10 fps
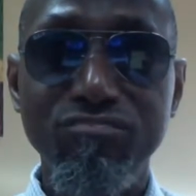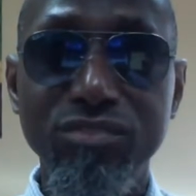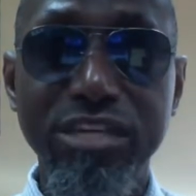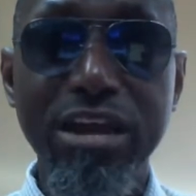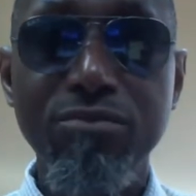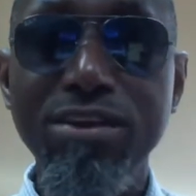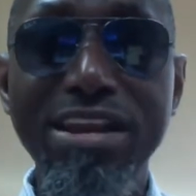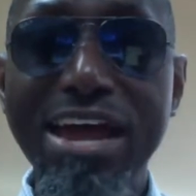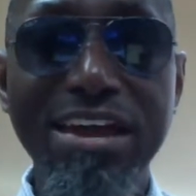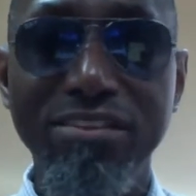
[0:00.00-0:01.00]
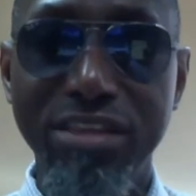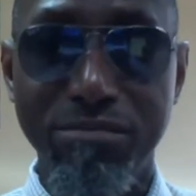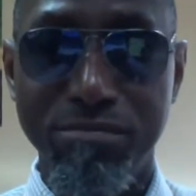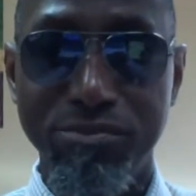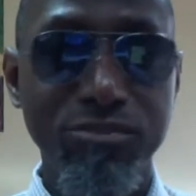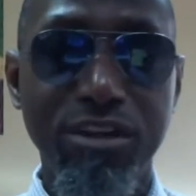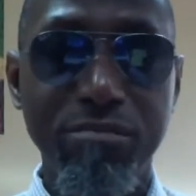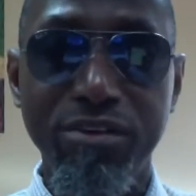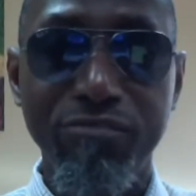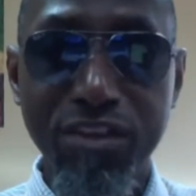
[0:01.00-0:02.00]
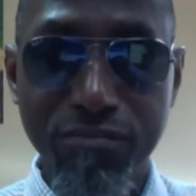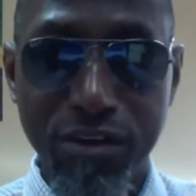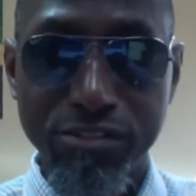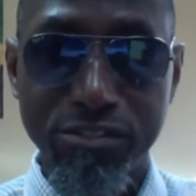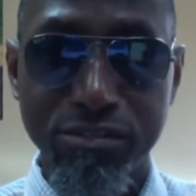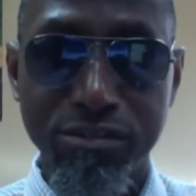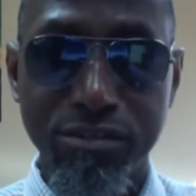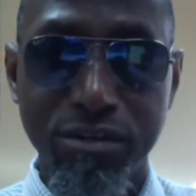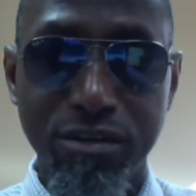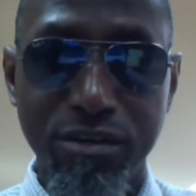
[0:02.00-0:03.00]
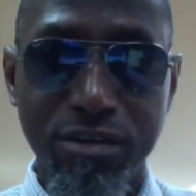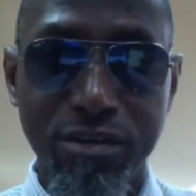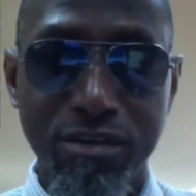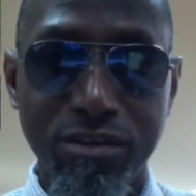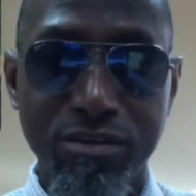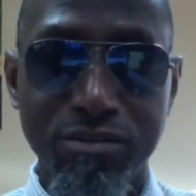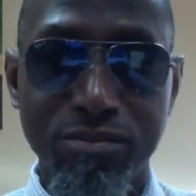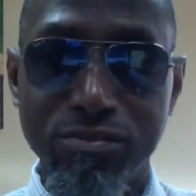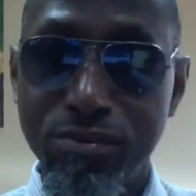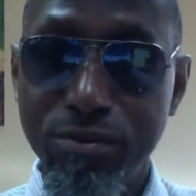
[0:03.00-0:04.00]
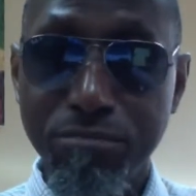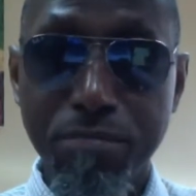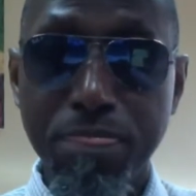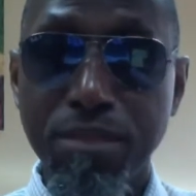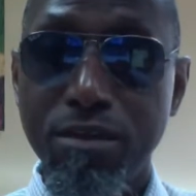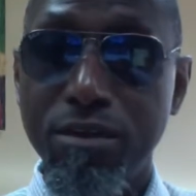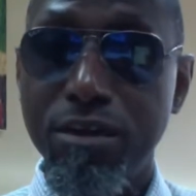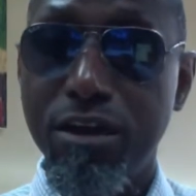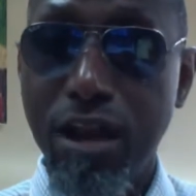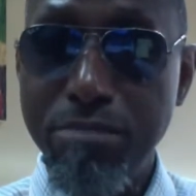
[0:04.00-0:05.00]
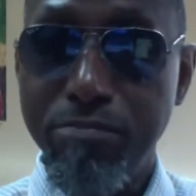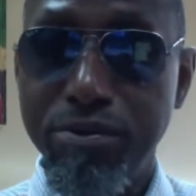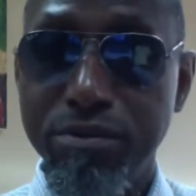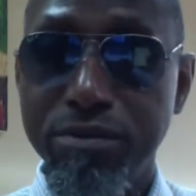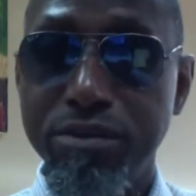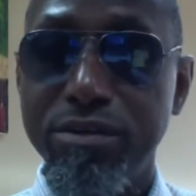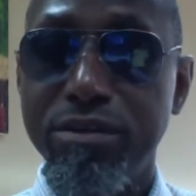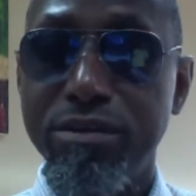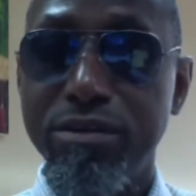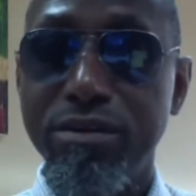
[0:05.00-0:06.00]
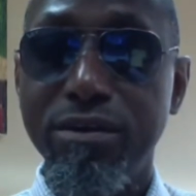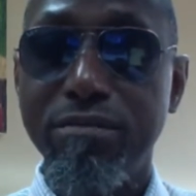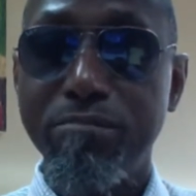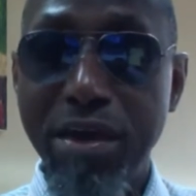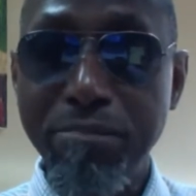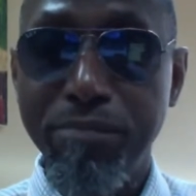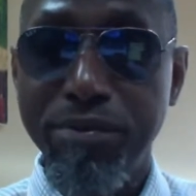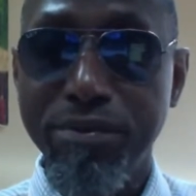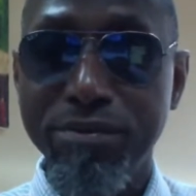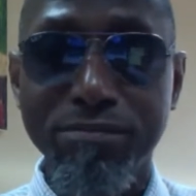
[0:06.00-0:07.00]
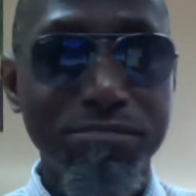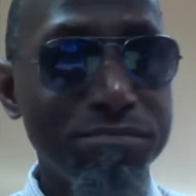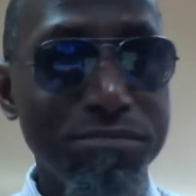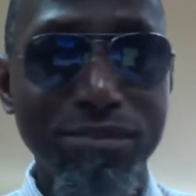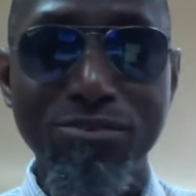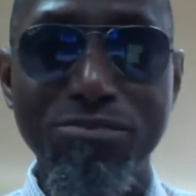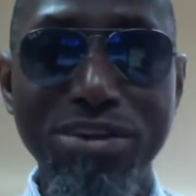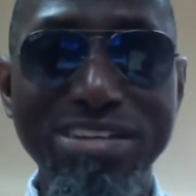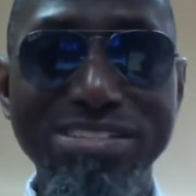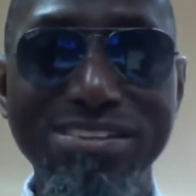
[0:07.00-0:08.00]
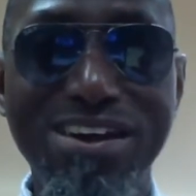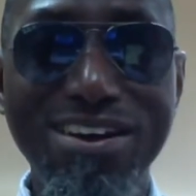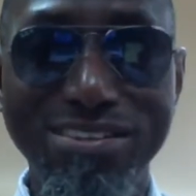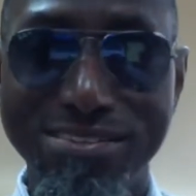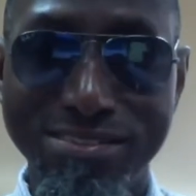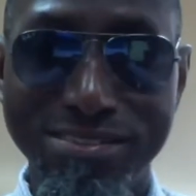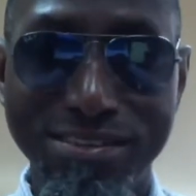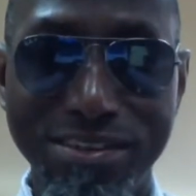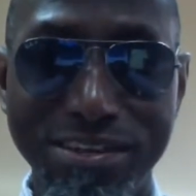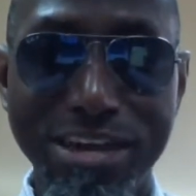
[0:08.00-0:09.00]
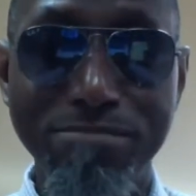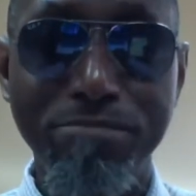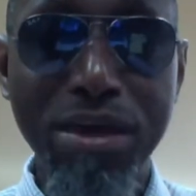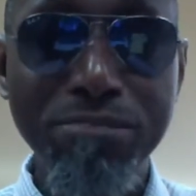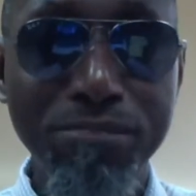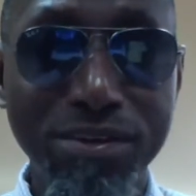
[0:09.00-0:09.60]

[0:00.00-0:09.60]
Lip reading: rely on them to do them any favors. So, Klopp, Pep, the race is on. Can Pep